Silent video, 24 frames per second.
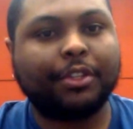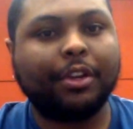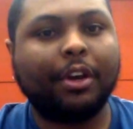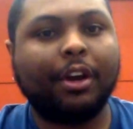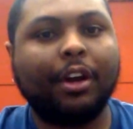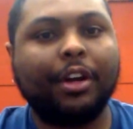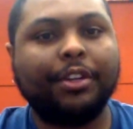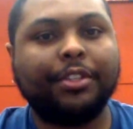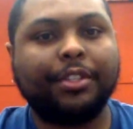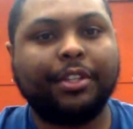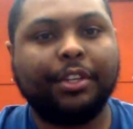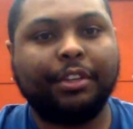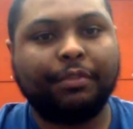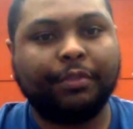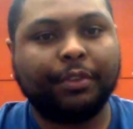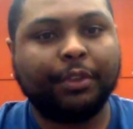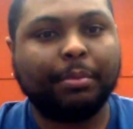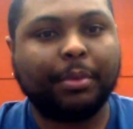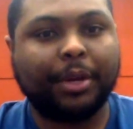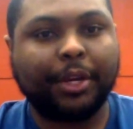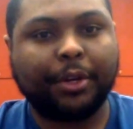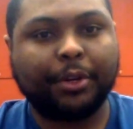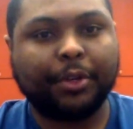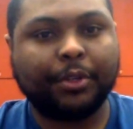are as indie
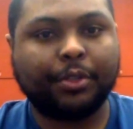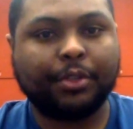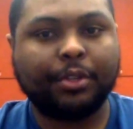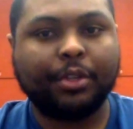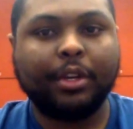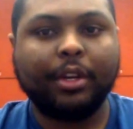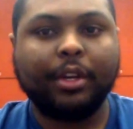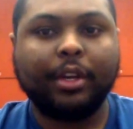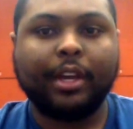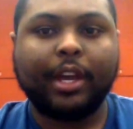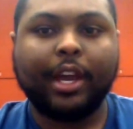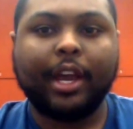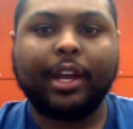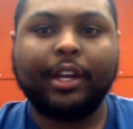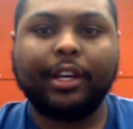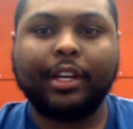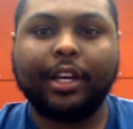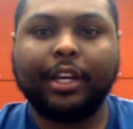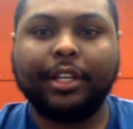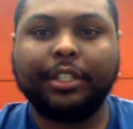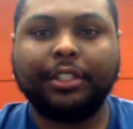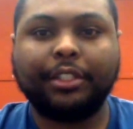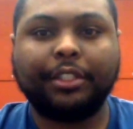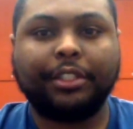filmmakers, and
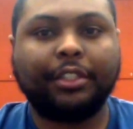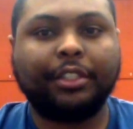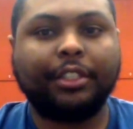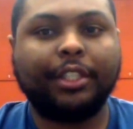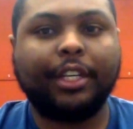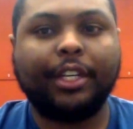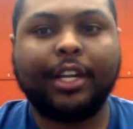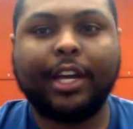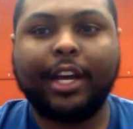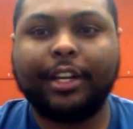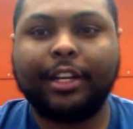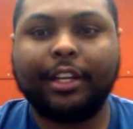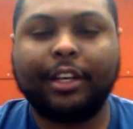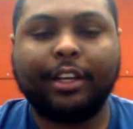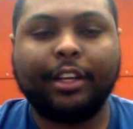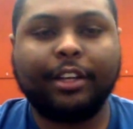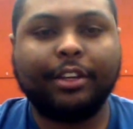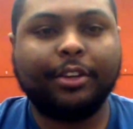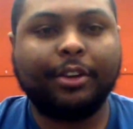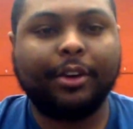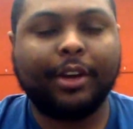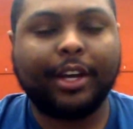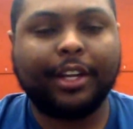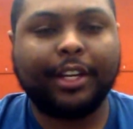just seeing how
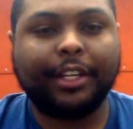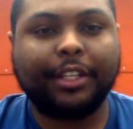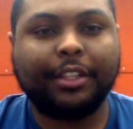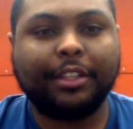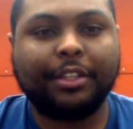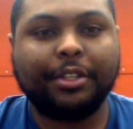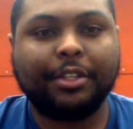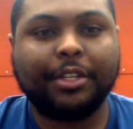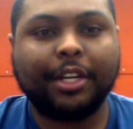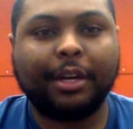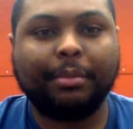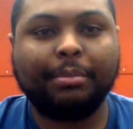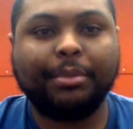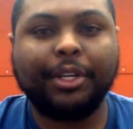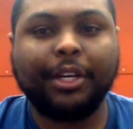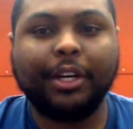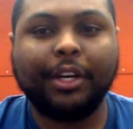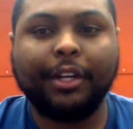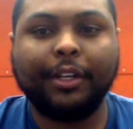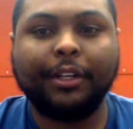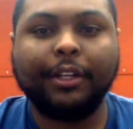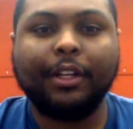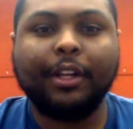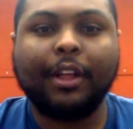to get the job
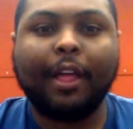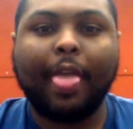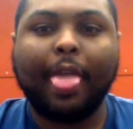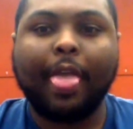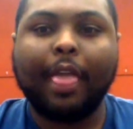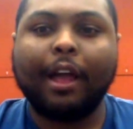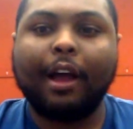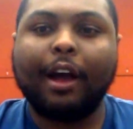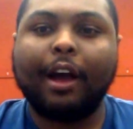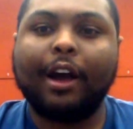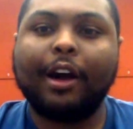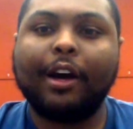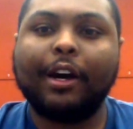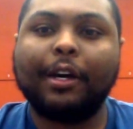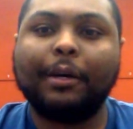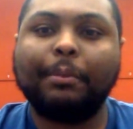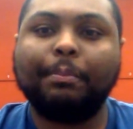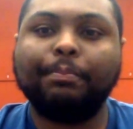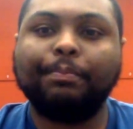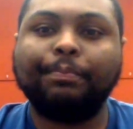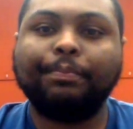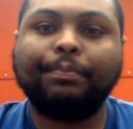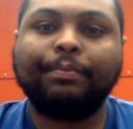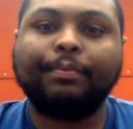done.
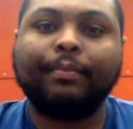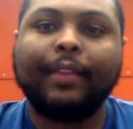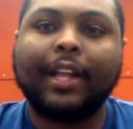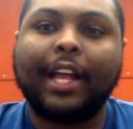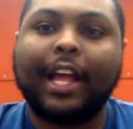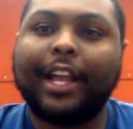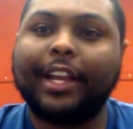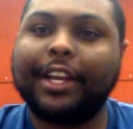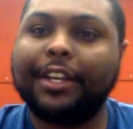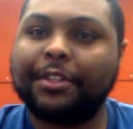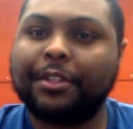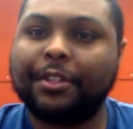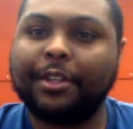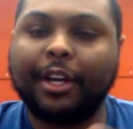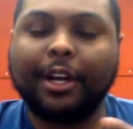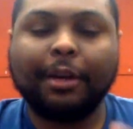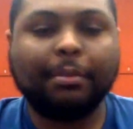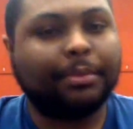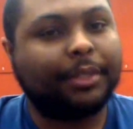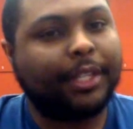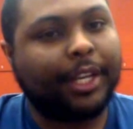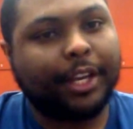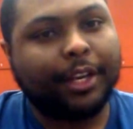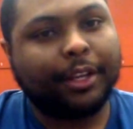I guess an
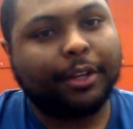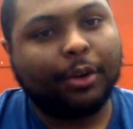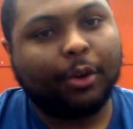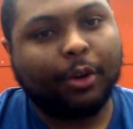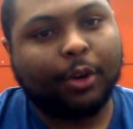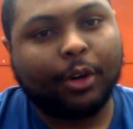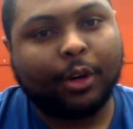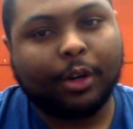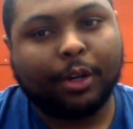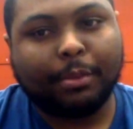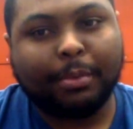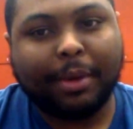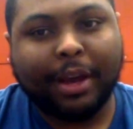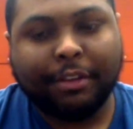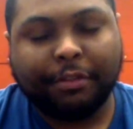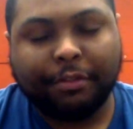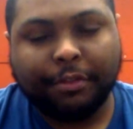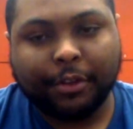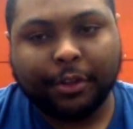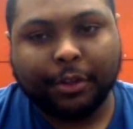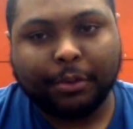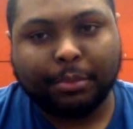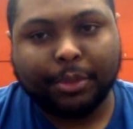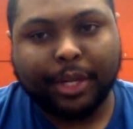update on my
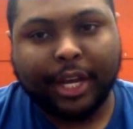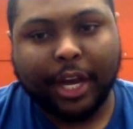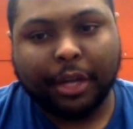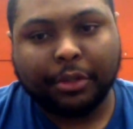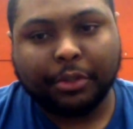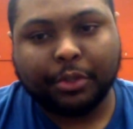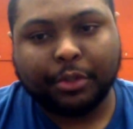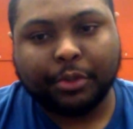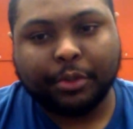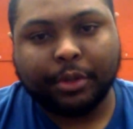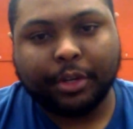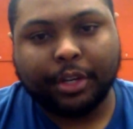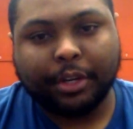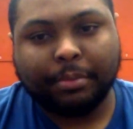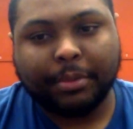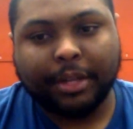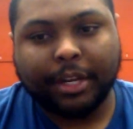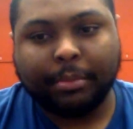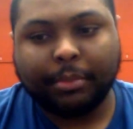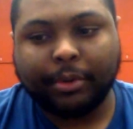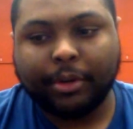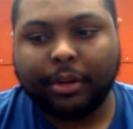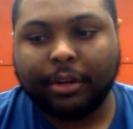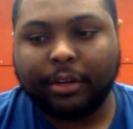film Downstream that
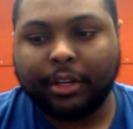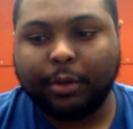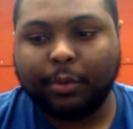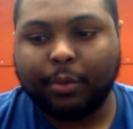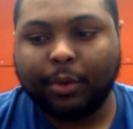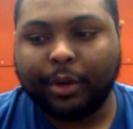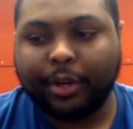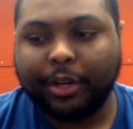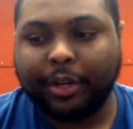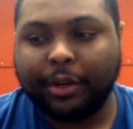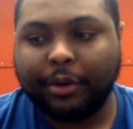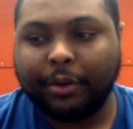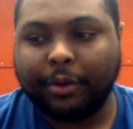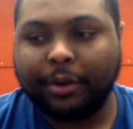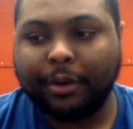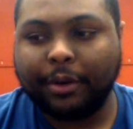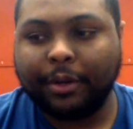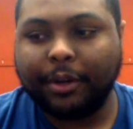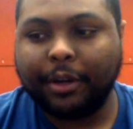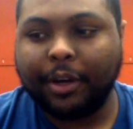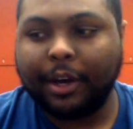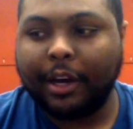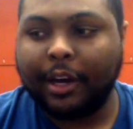I'm currently working on.